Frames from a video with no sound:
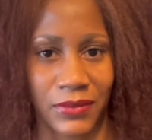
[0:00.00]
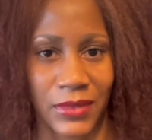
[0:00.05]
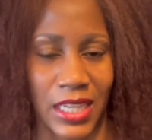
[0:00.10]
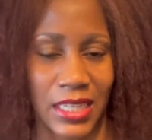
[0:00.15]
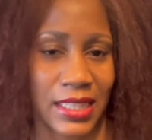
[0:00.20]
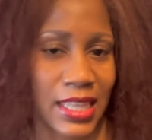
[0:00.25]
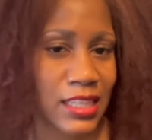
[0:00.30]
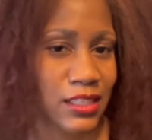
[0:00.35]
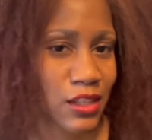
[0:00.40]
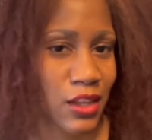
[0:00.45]

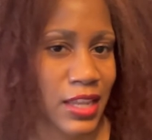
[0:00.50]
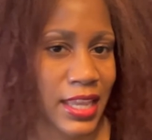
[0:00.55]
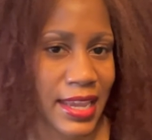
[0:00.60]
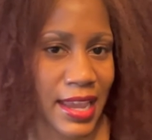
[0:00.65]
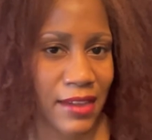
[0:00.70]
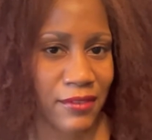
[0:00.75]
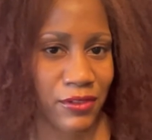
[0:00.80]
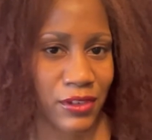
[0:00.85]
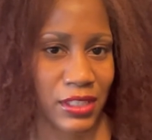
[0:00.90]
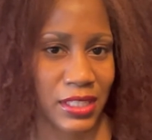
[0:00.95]
That's all I
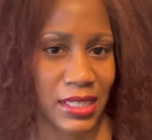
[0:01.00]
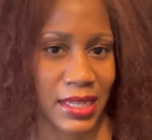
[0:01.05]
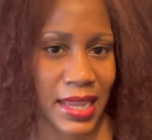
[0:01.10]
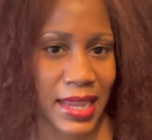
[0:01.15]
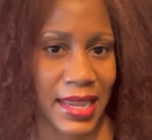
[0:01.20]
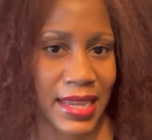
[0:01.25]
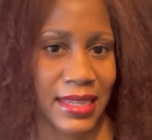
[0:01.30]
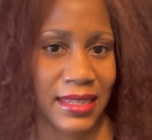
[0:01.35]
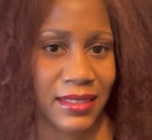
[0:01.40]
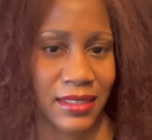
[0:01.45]
got for
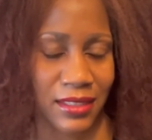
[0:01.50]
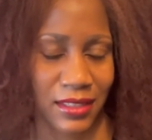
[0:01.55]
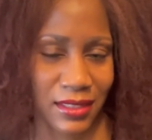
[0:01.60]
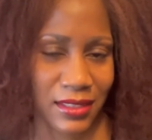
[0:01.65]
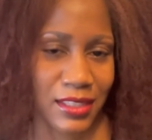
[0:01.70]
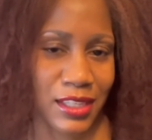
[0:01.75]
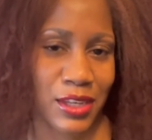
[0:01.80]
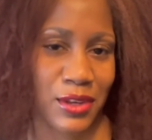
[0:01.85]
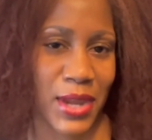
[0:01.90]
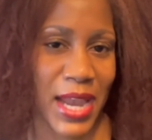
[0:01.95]
today.
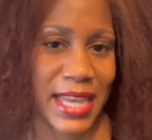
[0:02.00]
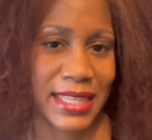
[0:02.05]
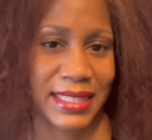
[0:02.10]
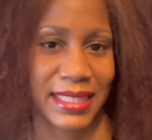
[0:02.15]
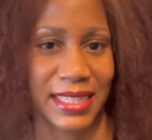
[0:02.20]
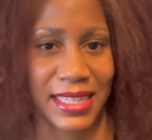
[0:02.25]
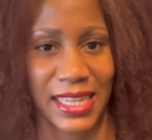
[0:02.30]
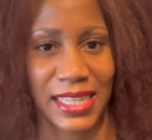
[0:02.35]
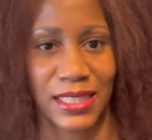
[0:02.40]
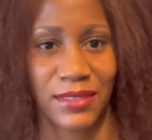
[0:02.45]
See you guys in the next